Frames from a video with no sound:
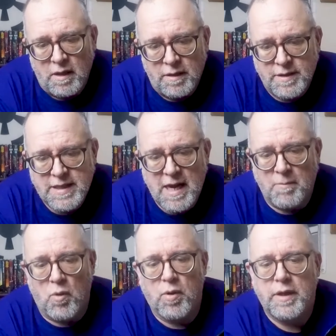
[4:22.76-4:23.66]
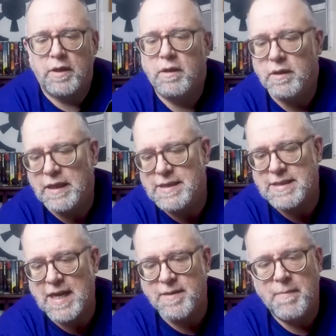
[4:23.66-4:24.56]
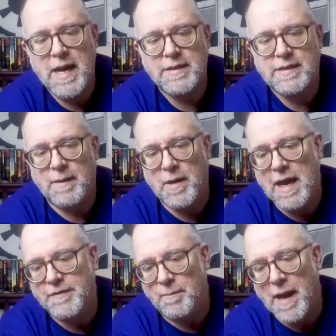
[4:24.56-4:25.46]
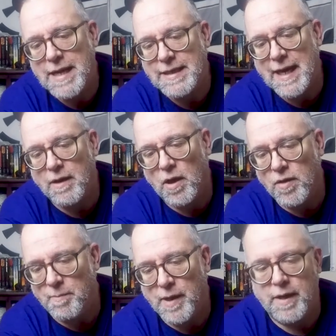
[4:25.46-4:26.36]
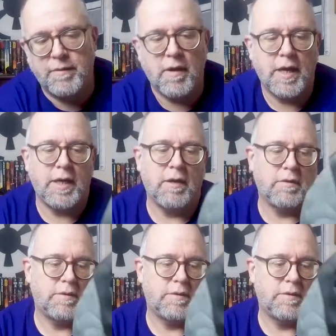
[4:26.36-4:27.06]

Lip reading: the soundboard inside the mask, I'm going to have to bite down on the button right here.